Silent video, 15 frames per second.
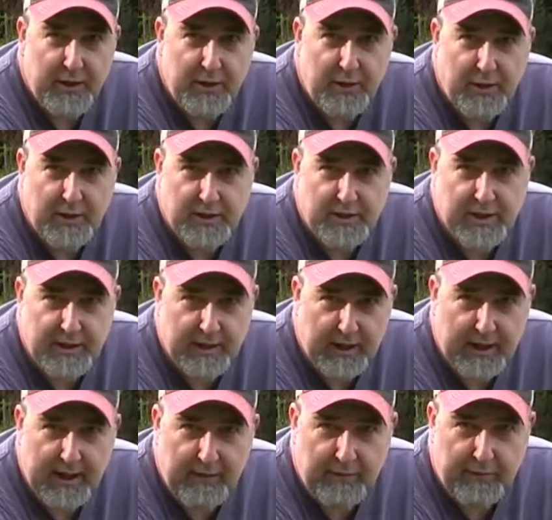You can see the
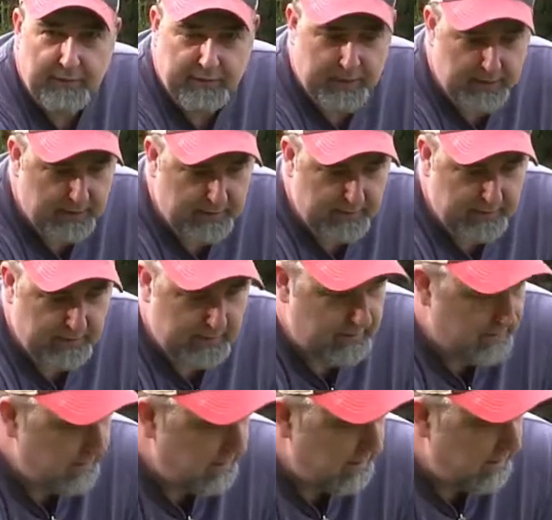level.
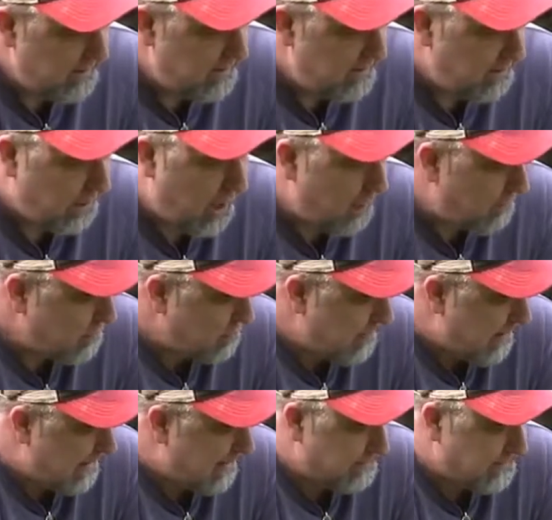Clover's
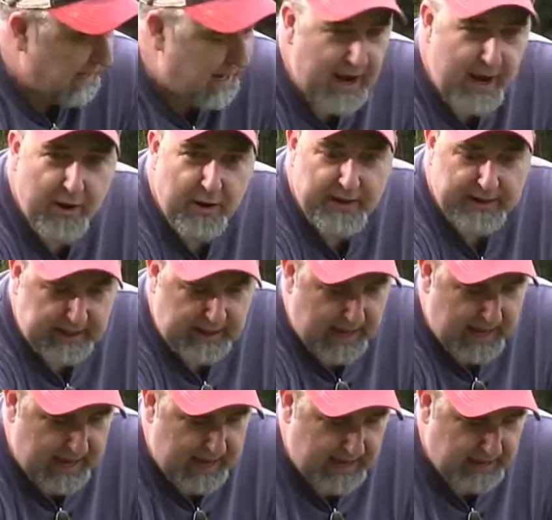about up to here in the
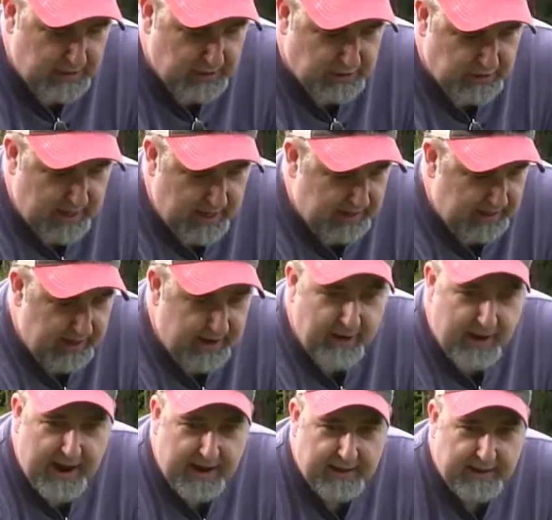cage. It's down here
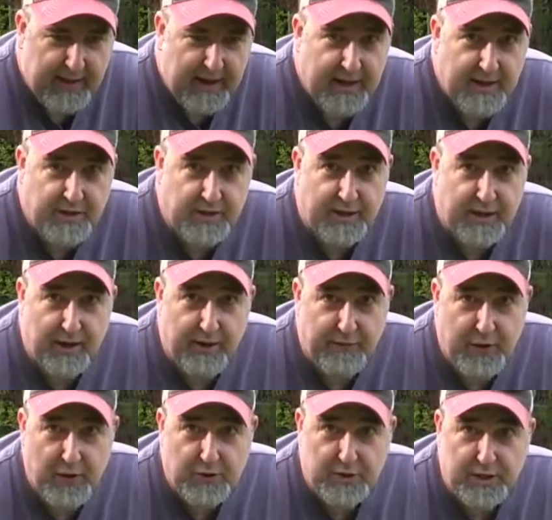out of the cage. The deer have
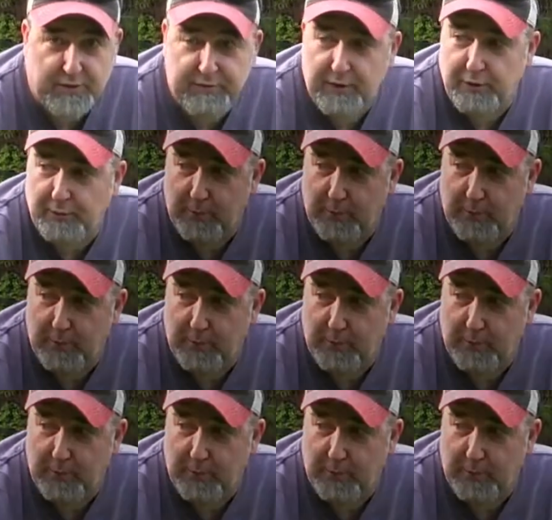used this food